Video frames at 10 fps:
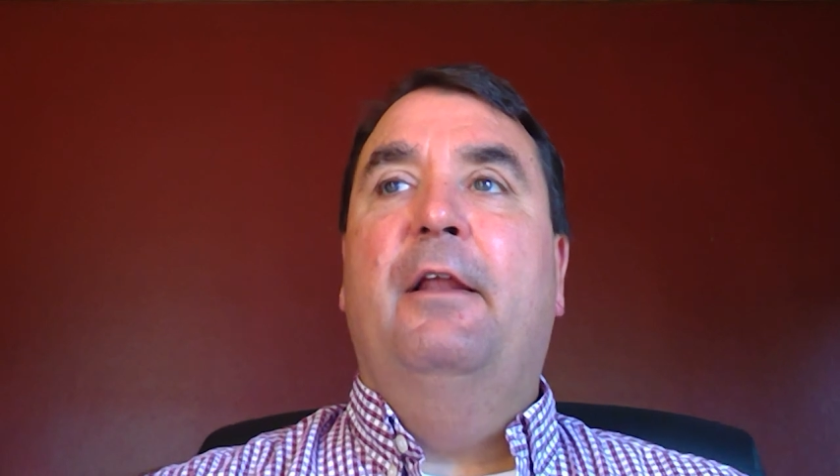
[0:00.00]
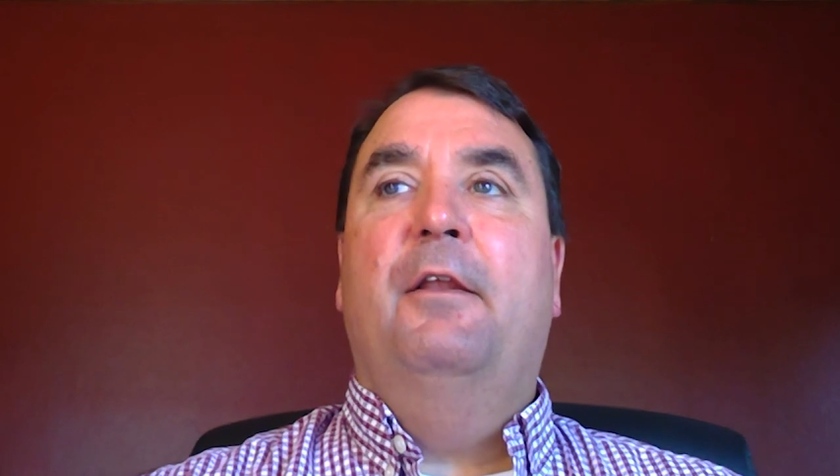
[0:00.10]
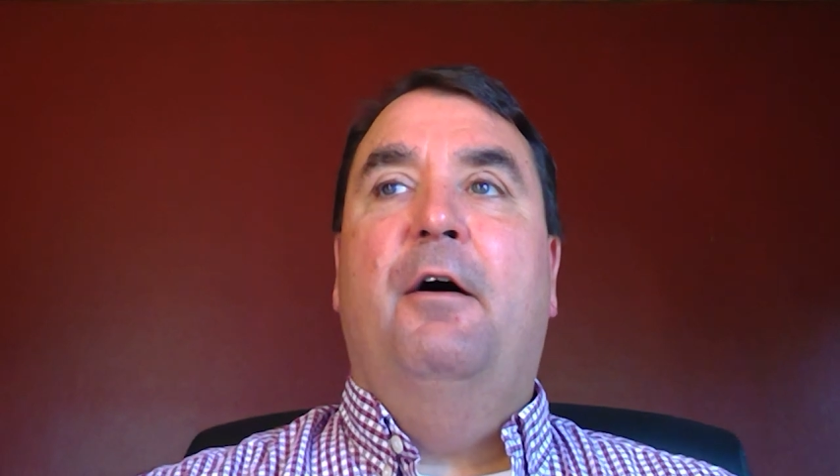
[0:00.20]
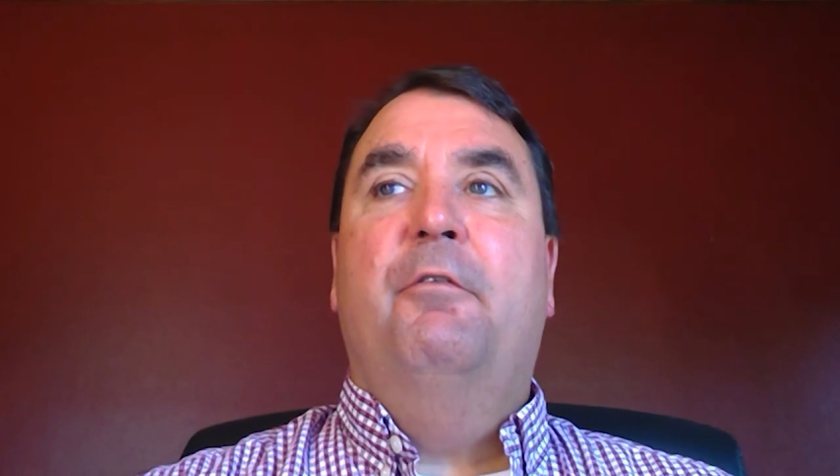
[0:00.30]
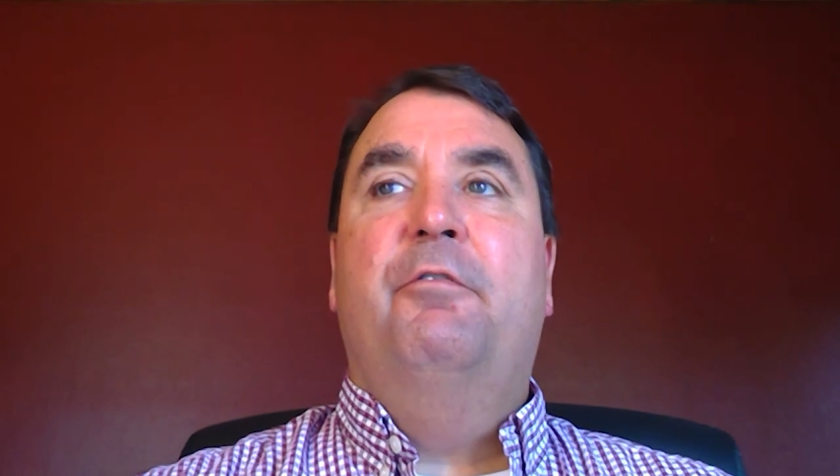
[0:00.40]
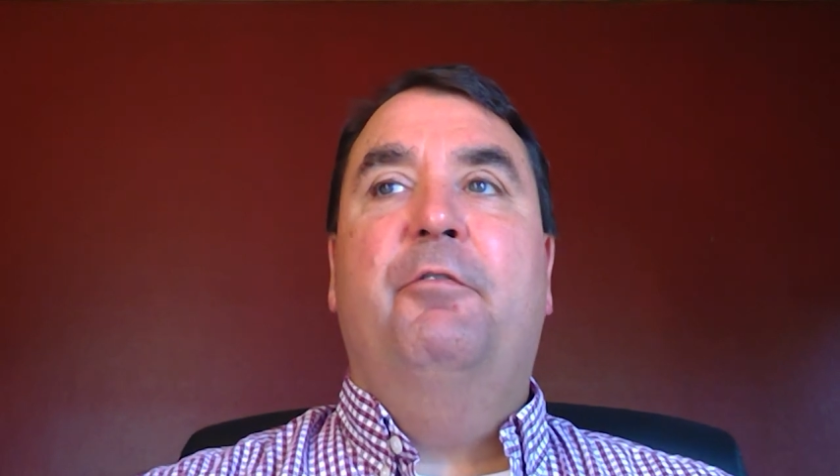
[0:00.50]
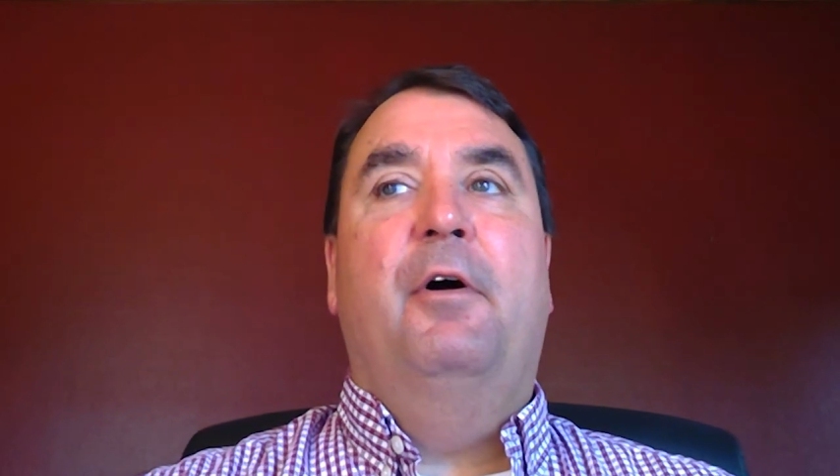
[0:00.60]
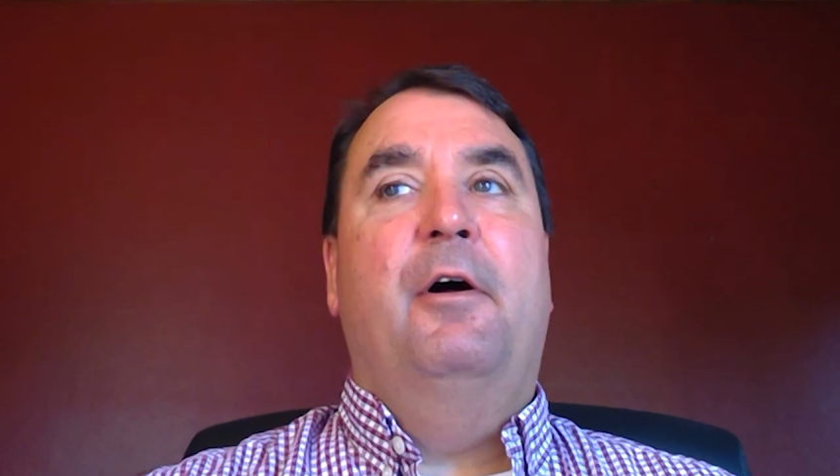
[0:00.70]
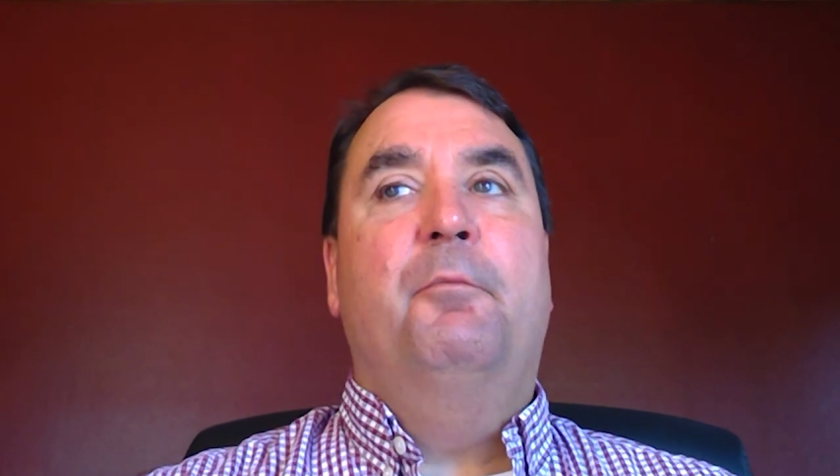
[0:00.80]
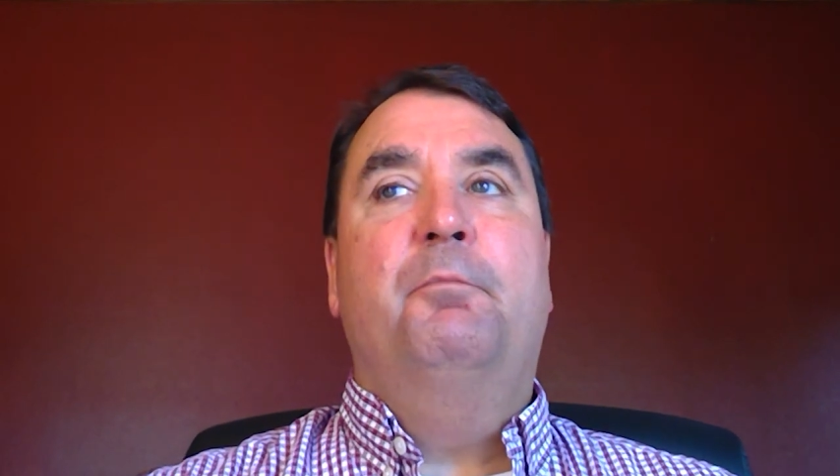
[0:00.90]
I love
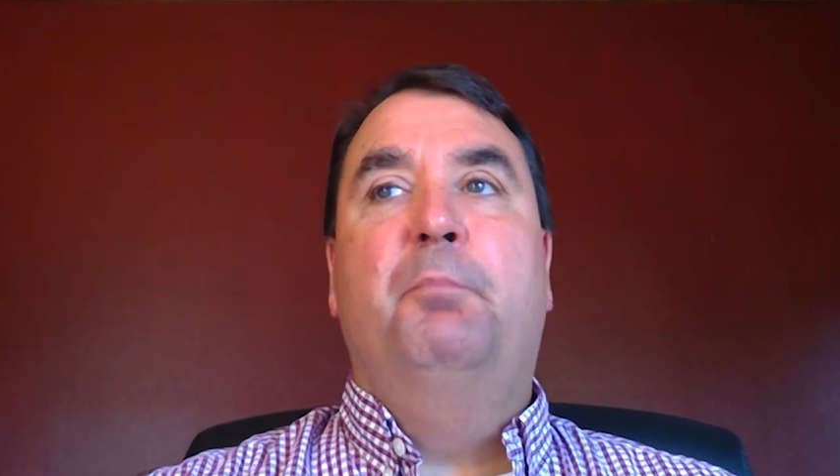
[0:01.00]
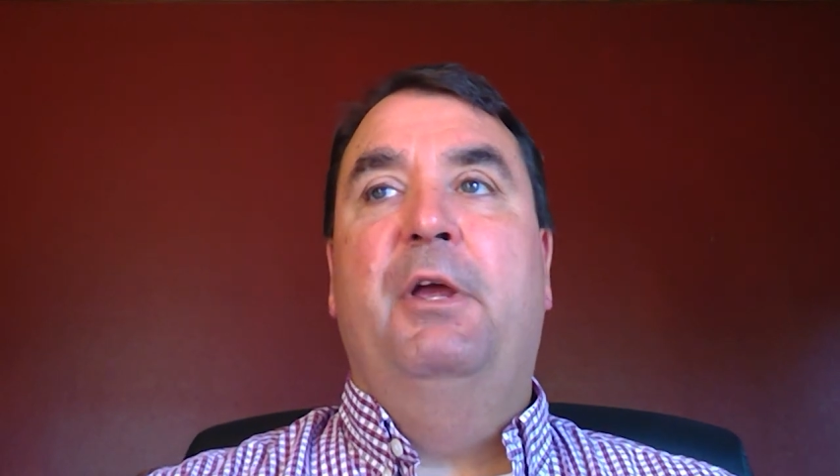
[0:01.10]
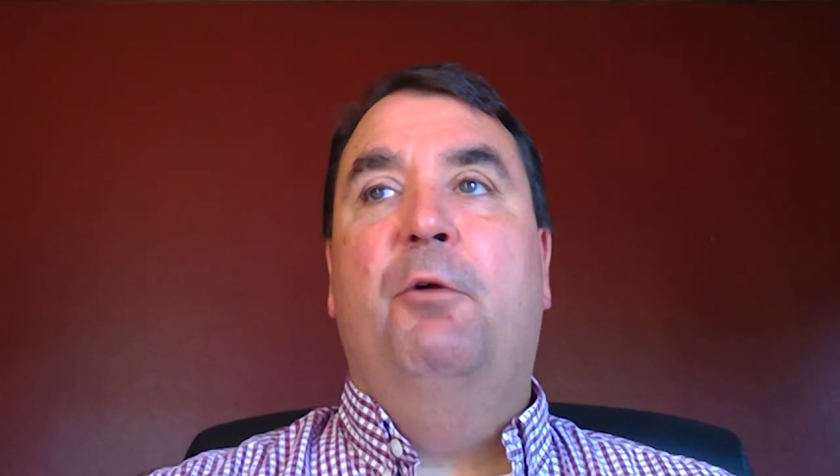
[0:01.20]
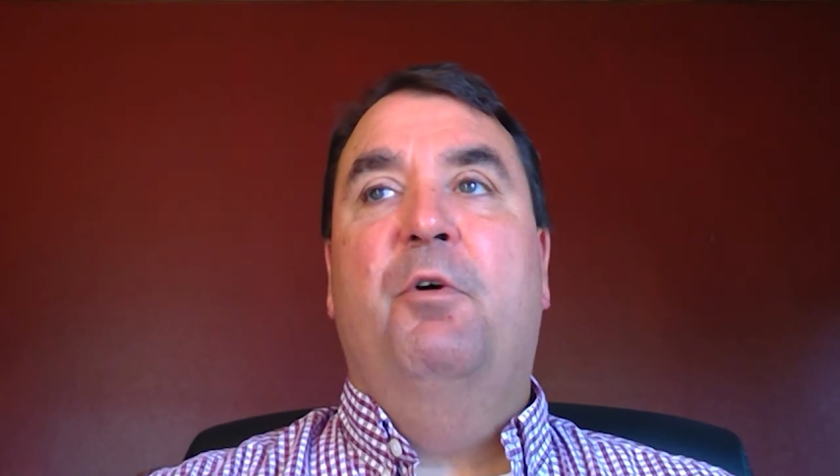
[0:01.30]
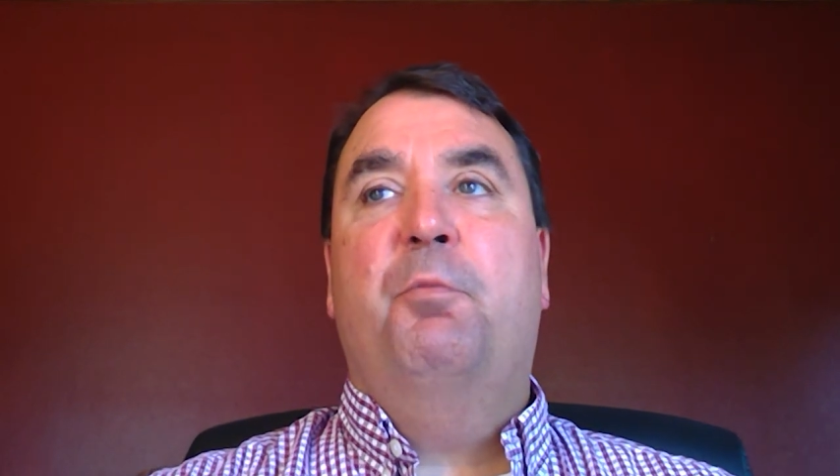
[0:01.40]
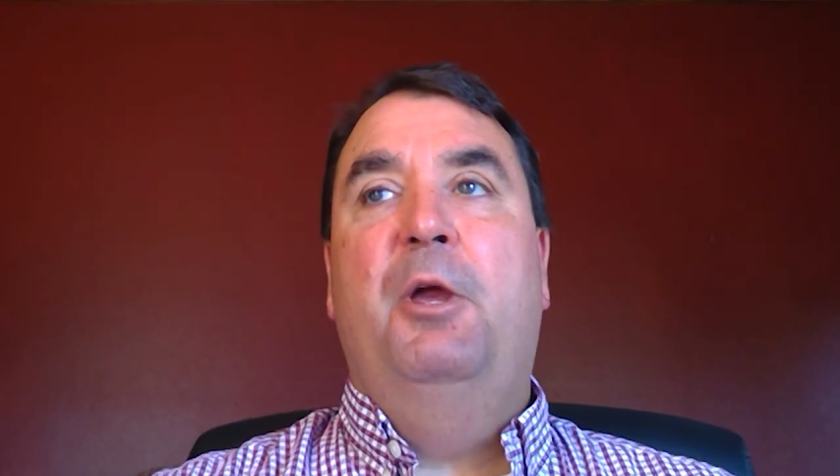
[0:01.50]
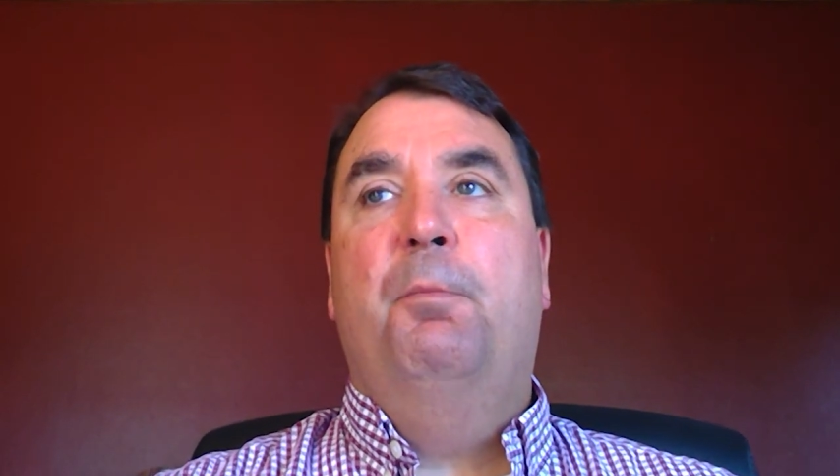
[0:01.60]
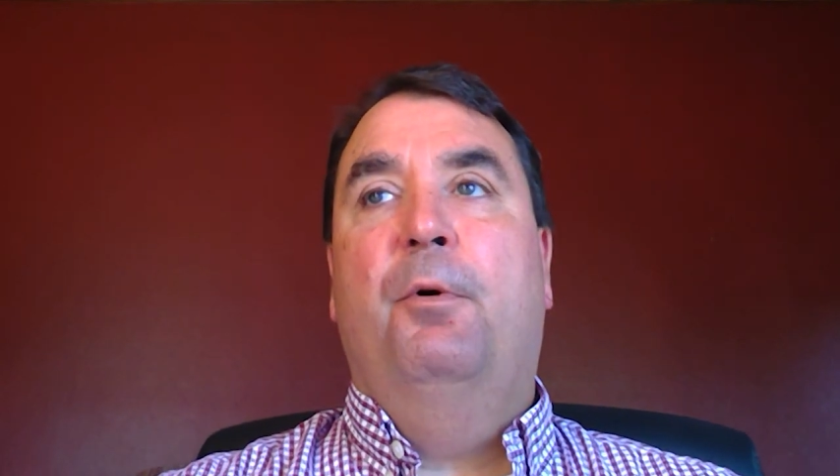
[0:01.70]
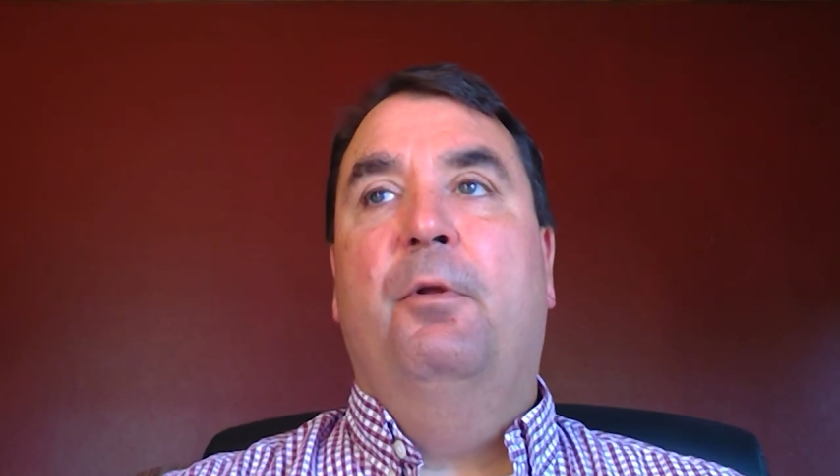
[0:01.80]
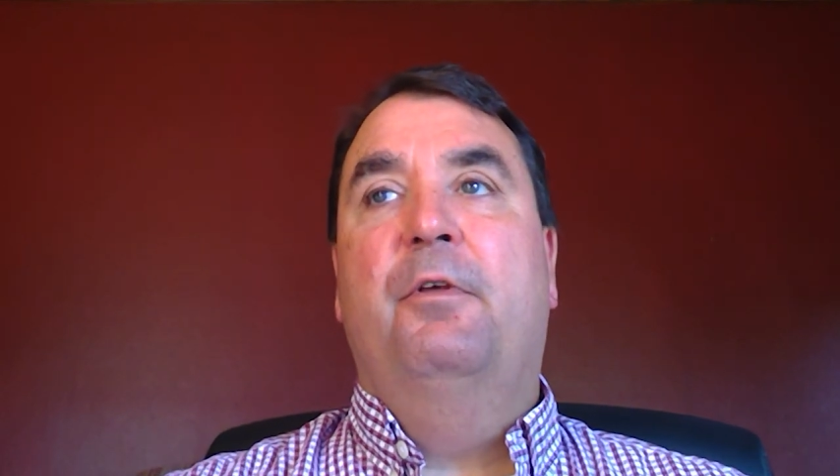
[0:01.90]
being with
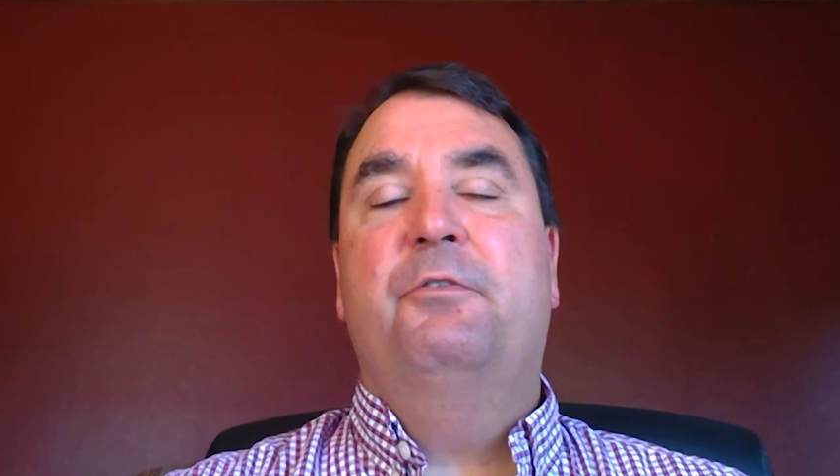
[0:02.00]
people,